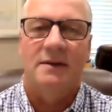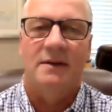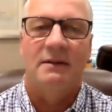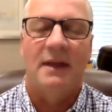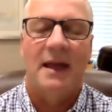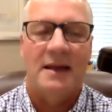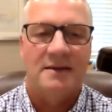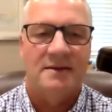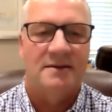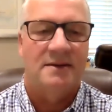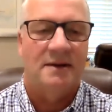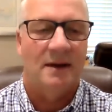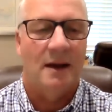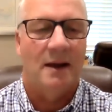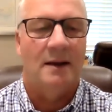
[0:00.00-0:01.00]
The last
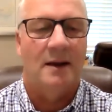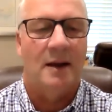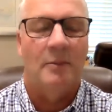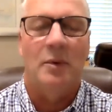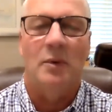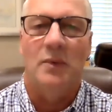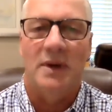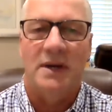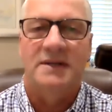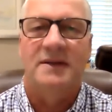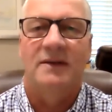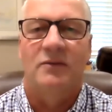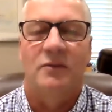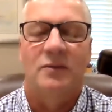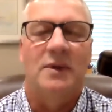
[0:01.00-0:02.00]
couple of weeks
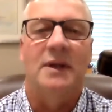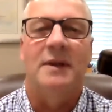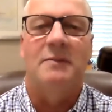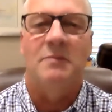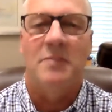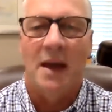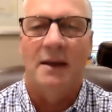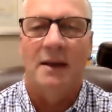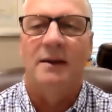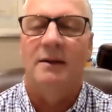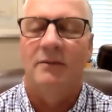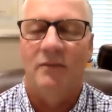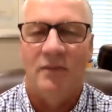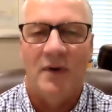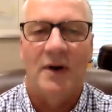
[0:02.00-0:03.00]
have really been
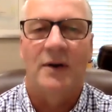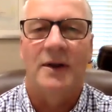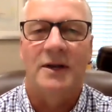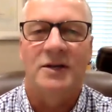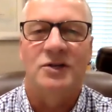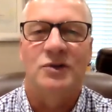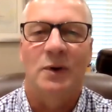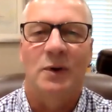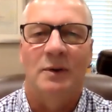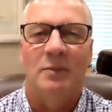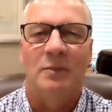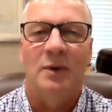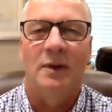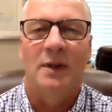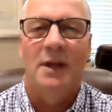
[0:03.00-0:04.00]
very
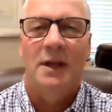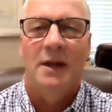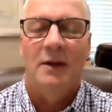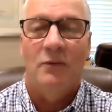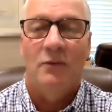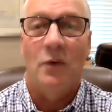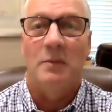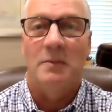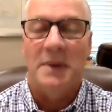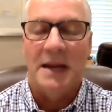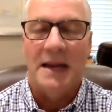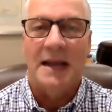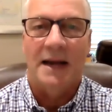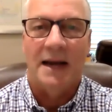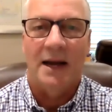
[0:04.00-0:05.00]
enjoyable for
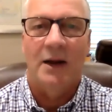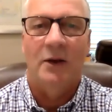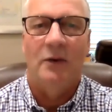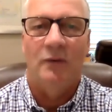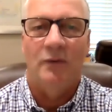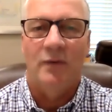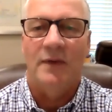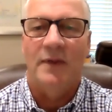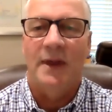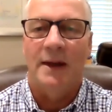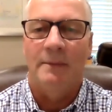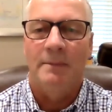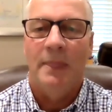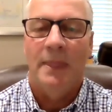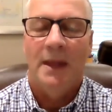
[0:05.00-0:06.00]
me, and I hope for
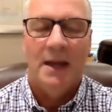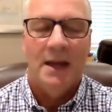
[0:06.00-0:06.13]
them,